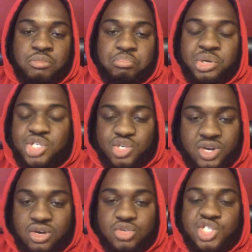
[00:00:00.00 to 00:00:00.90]
Put your
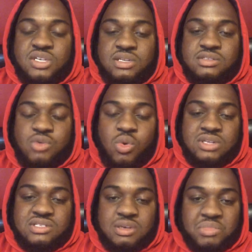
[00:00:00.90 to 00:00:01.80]
energy
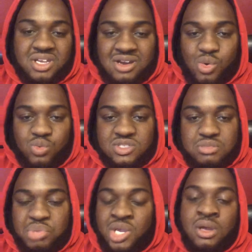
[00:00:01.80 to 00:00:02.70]
towards something else.
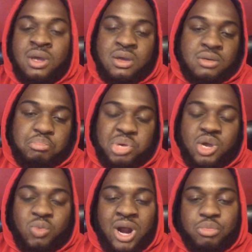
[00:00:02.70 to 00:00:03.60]

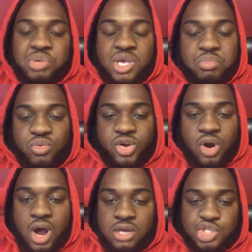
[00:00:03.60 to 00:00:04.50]
Be around people that
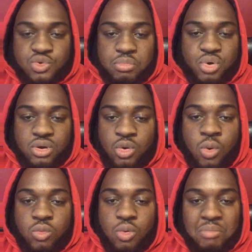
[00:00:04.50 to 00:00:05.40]
are
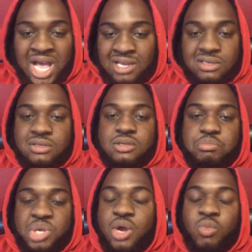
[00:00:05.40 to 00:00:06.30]
entrepreneurial minded.
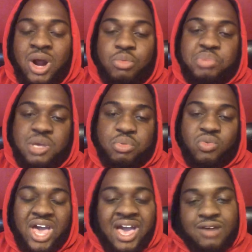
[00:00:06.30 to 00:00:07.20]
Be around people
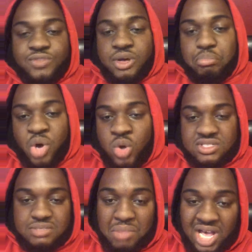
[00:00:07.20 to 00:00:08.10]
that have the
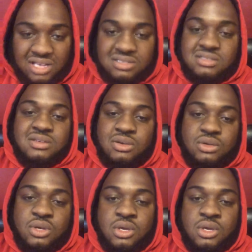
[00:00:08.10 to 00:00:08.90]
boss mindset.